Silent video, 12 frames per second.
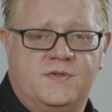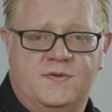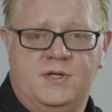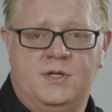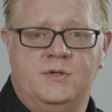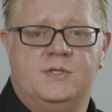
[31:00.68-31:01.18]
for
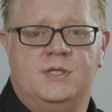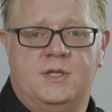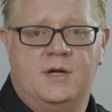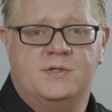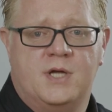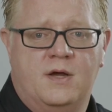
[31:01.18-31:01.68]
using
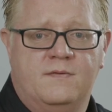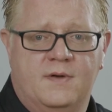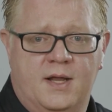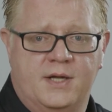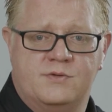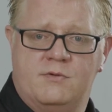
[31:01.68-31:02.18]
those
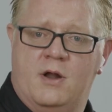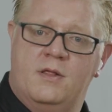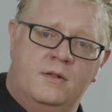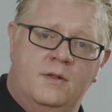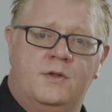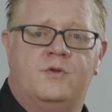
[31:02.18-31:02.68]
overlays rather
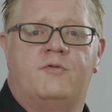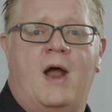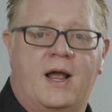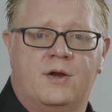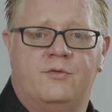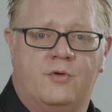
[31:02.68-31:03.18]
than the
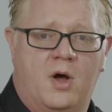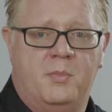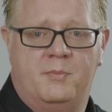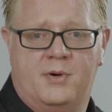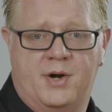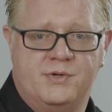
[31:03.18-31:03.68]
drag and drop
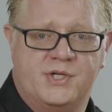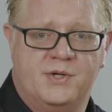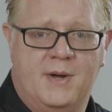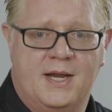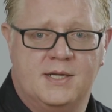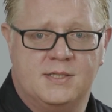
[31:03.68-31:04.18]
approach
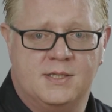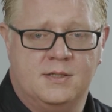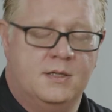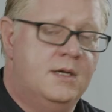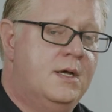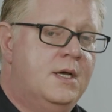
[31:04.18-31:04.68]
to editing.
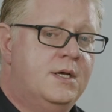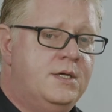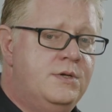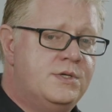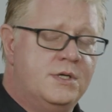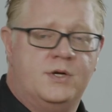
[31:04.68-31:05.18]

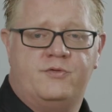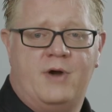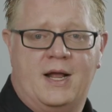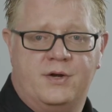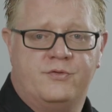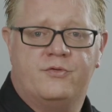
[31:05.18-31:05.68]
Using a
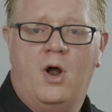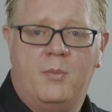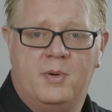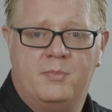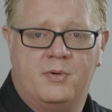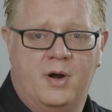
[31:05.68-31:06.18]
drag and
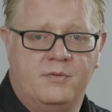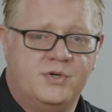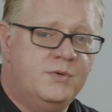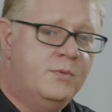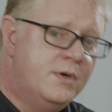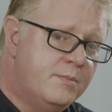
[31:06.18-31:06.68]
drop approach,
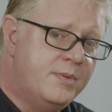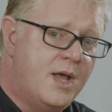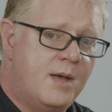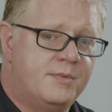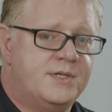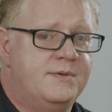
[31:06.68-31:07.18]
you wouldn't be
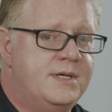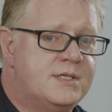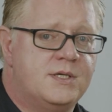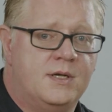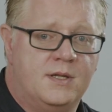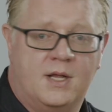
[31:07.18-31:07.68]
able to
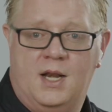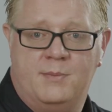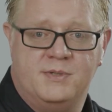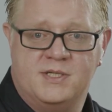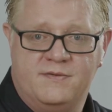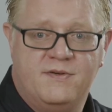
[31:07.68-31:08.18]
insert the clip
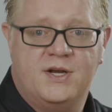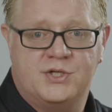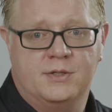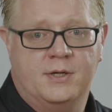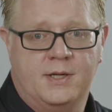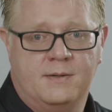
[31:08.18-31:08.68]
as
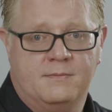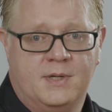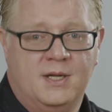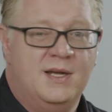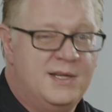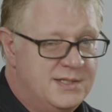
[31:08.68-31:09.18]
efficiently.
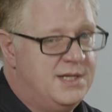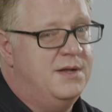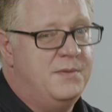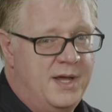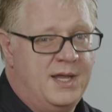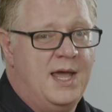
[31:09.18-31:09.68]

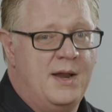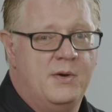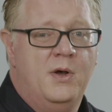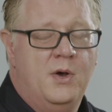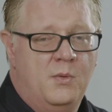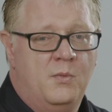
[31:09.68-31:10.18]
So again,
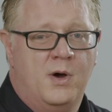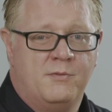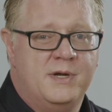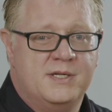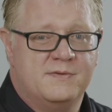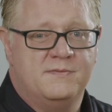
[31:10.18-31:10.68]
one
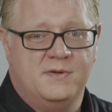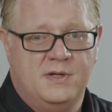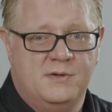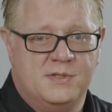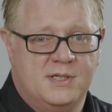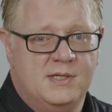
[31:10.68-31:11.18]
reason for
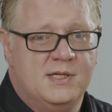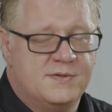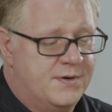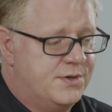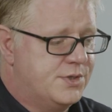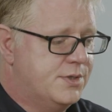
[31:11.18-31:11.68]
using these
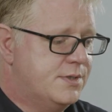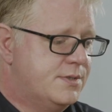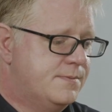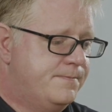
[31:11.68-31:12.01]
functions.